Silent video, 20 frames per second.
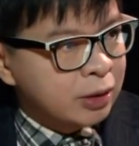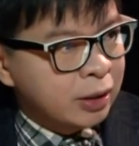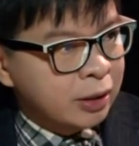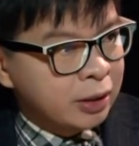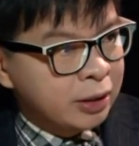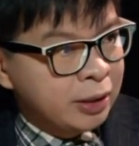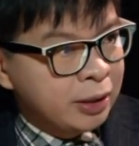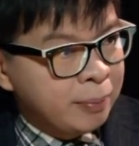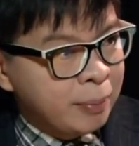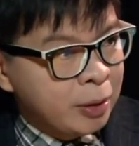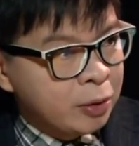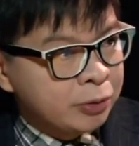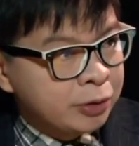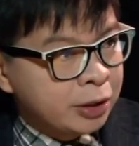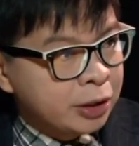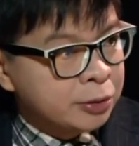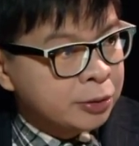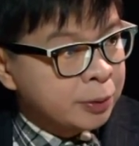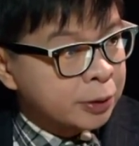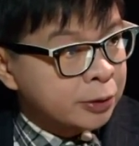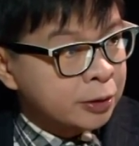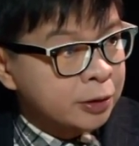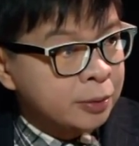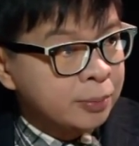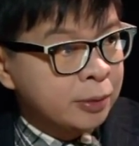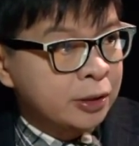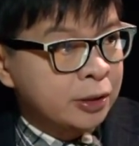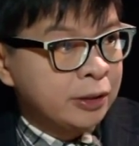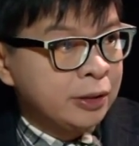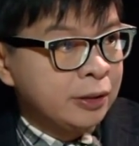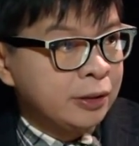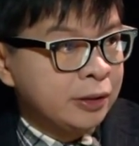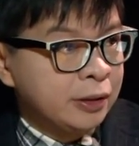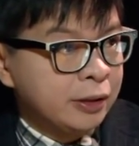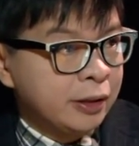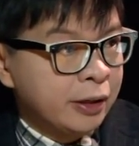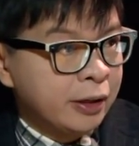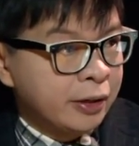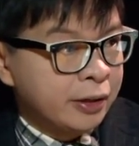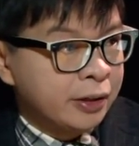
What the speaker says: Are the mountains reserved or the